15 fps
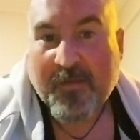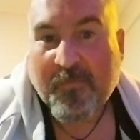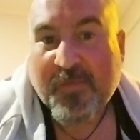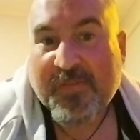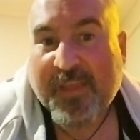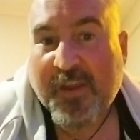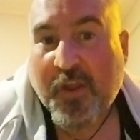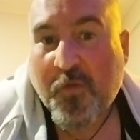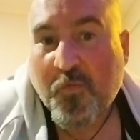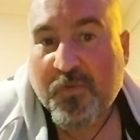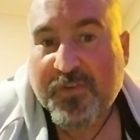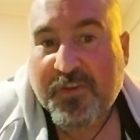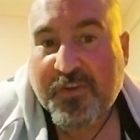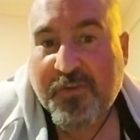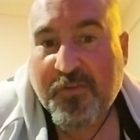But they don't
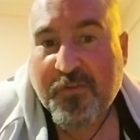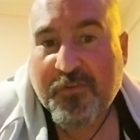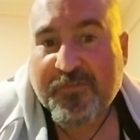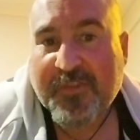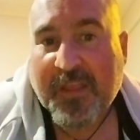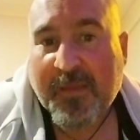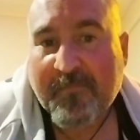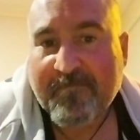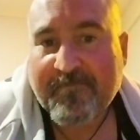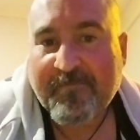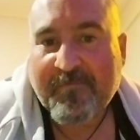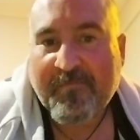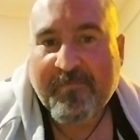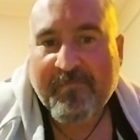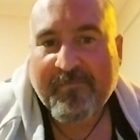want you to use them.
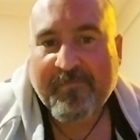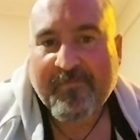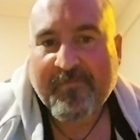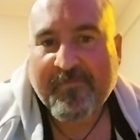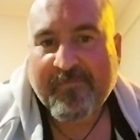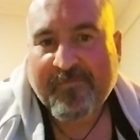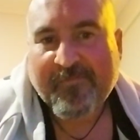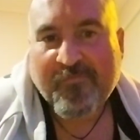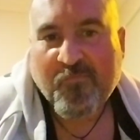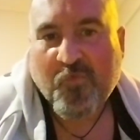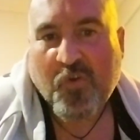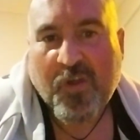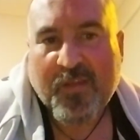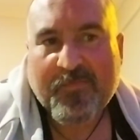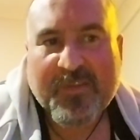
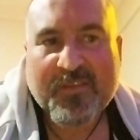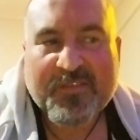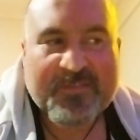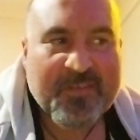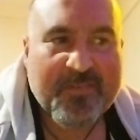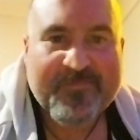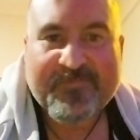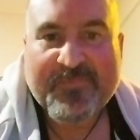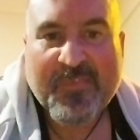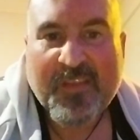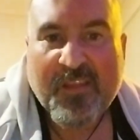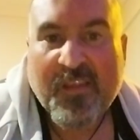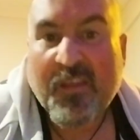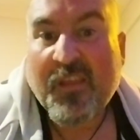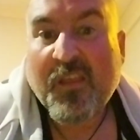Why?
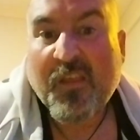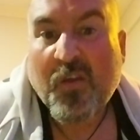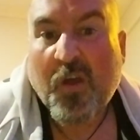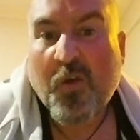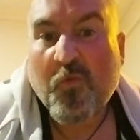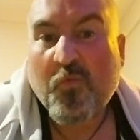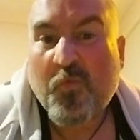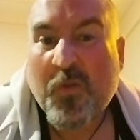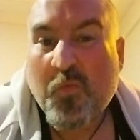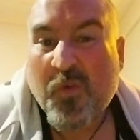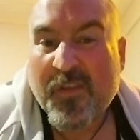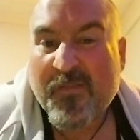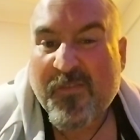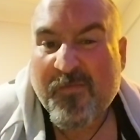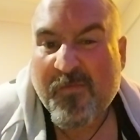Because we
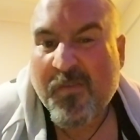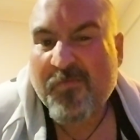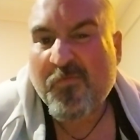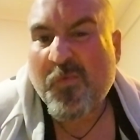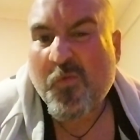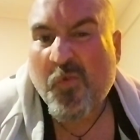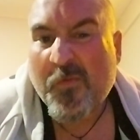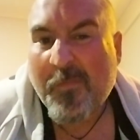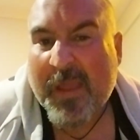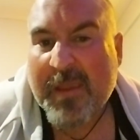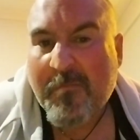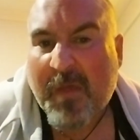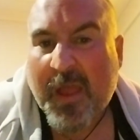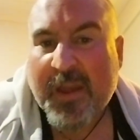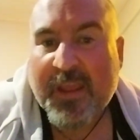want to make
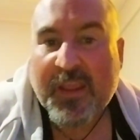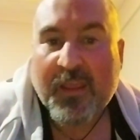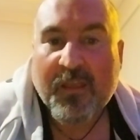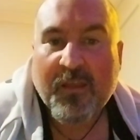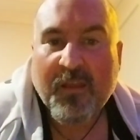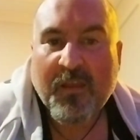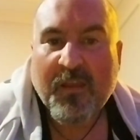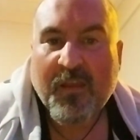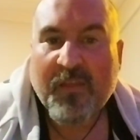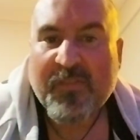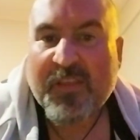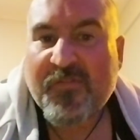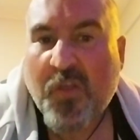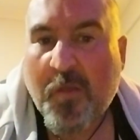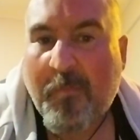money.
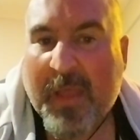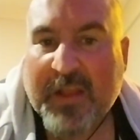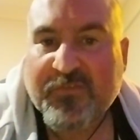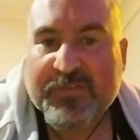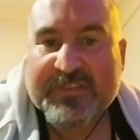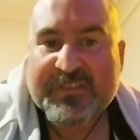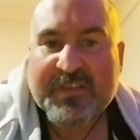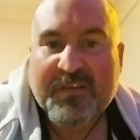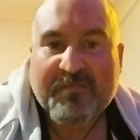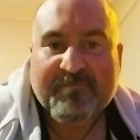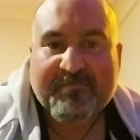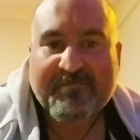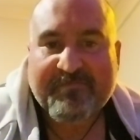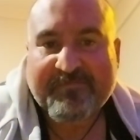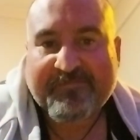There's no batteries in them.
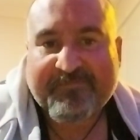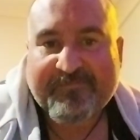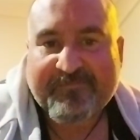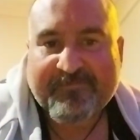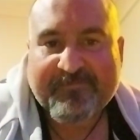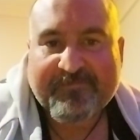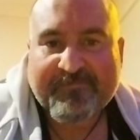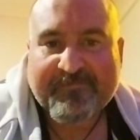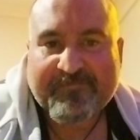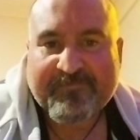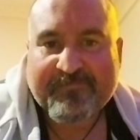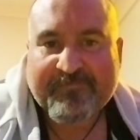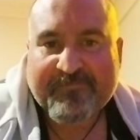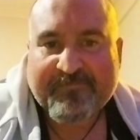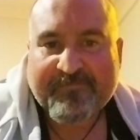
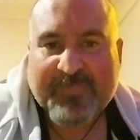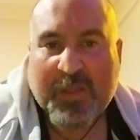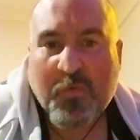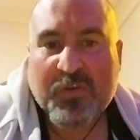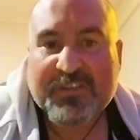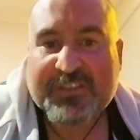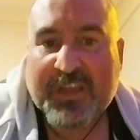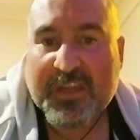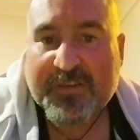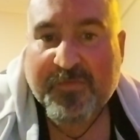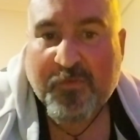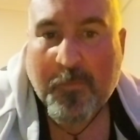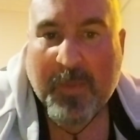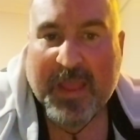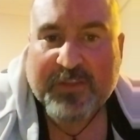They want to charge you for
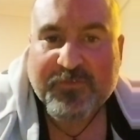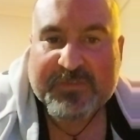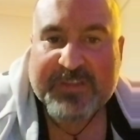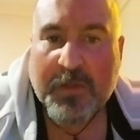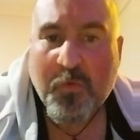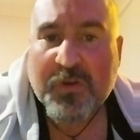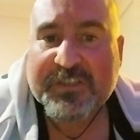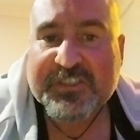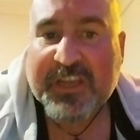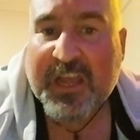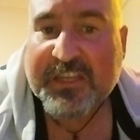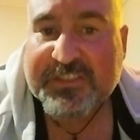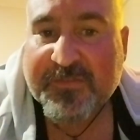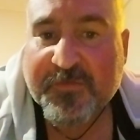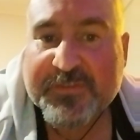the batteries. They want to
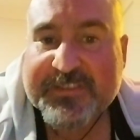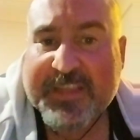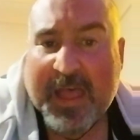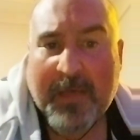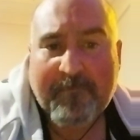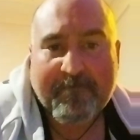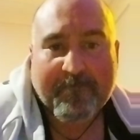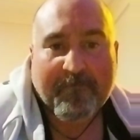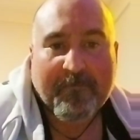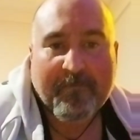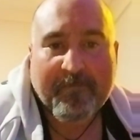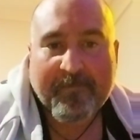charge you for something.